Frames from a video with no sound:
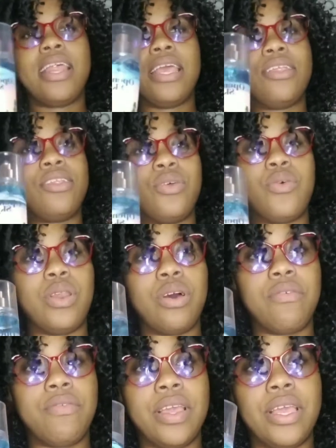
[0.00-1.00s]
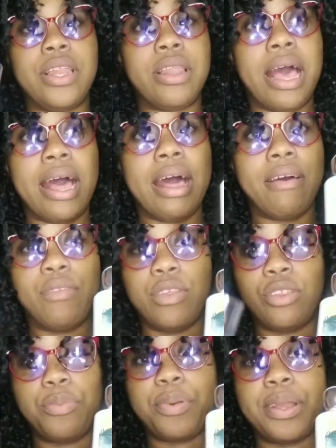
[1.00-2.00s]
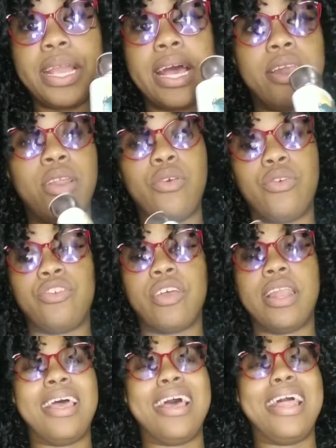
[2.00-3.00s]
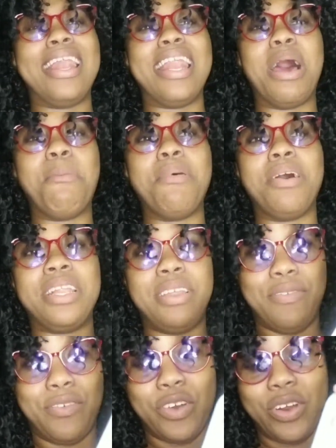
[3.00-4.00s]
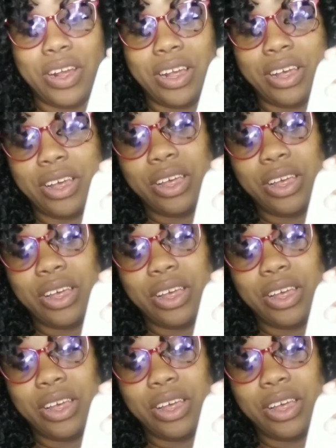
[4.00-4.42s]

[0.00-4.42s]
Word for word: is so lovely i have the spray and the lotion and i bought it for a